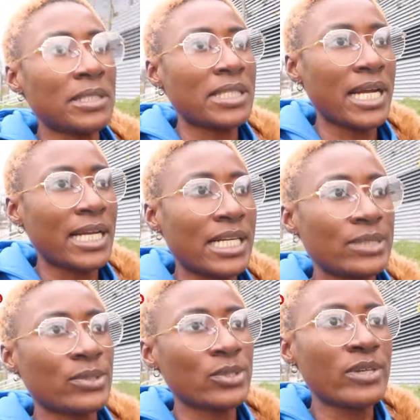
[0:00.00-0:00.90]
out like
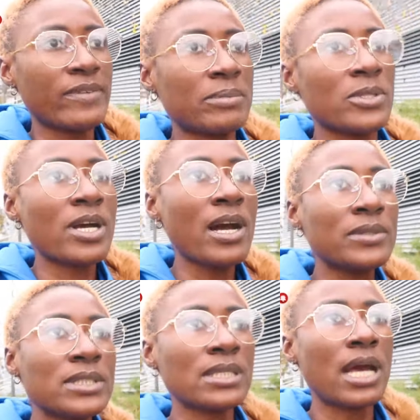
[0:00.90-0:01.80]
last week. So if I'm to
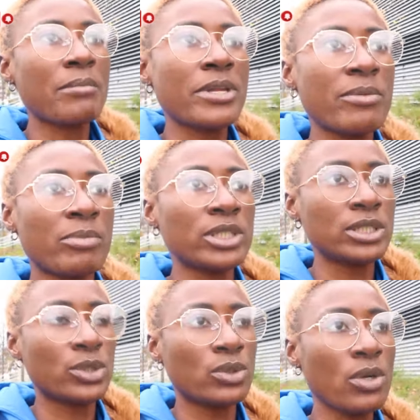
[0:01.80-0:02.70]
count how many
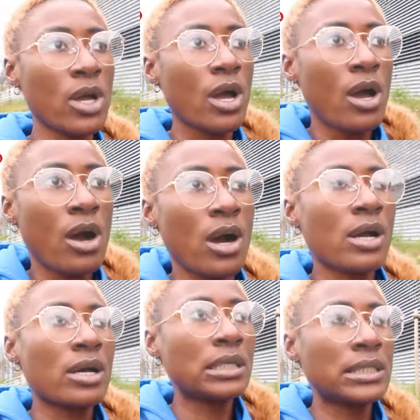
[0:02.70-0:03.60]
months it took,
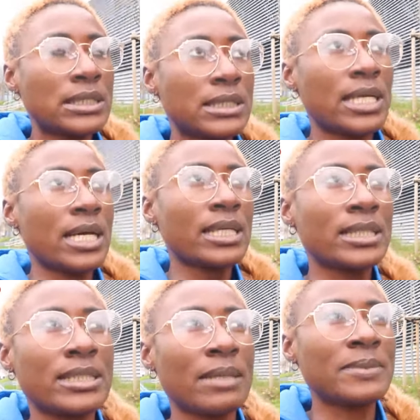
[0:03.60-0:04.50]
August,
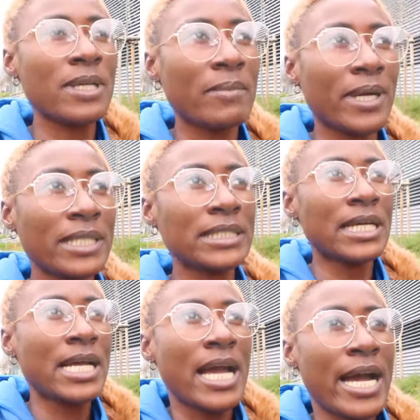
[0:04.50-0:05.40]
September,
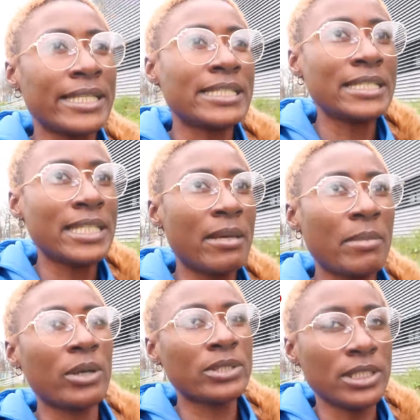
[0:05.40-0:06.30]
and then it
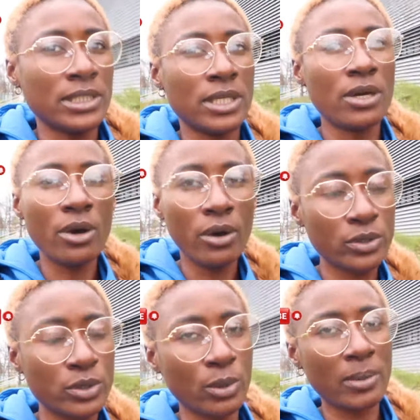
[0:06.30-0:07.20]
came out in
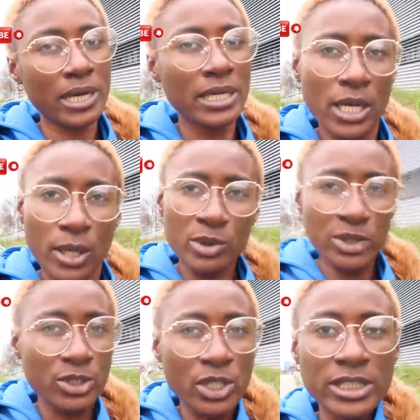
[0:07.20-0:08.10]
October,
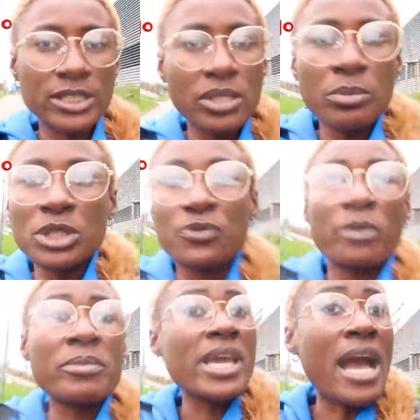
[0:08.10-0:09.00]
which is just 3 months
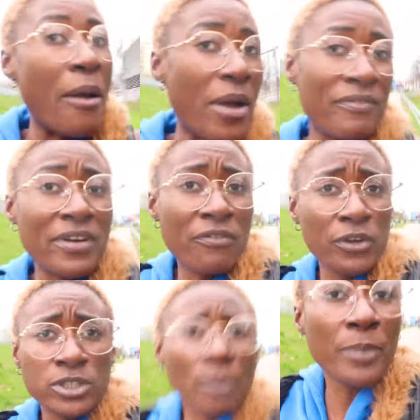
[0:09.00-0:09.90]
for me. However,
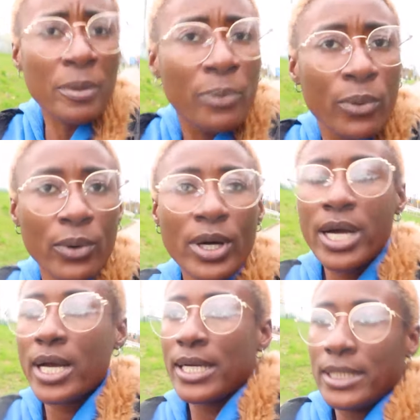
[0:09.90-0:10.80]
for some people,
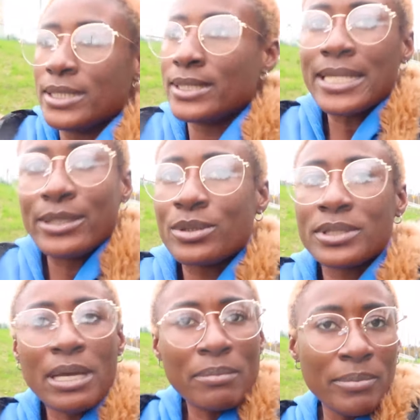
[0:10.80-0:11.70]
they said it
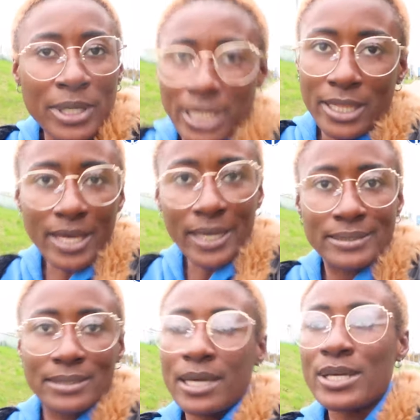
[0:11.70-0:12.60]
took them more than
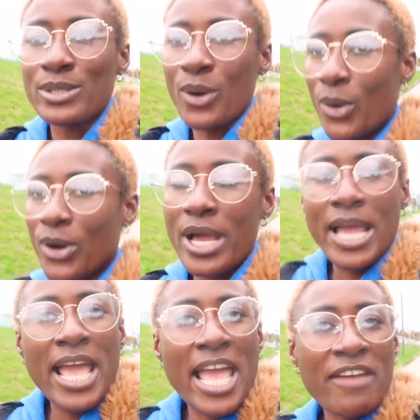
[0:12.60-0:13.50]
that. So
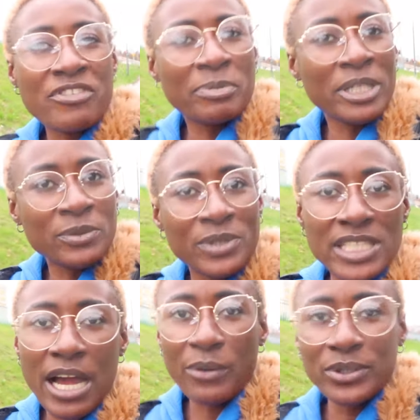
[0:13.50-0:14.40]
everybody
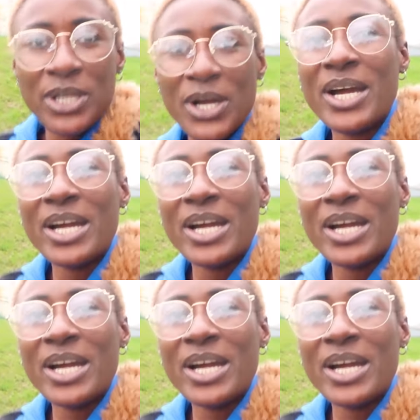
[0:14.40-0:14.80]
with their own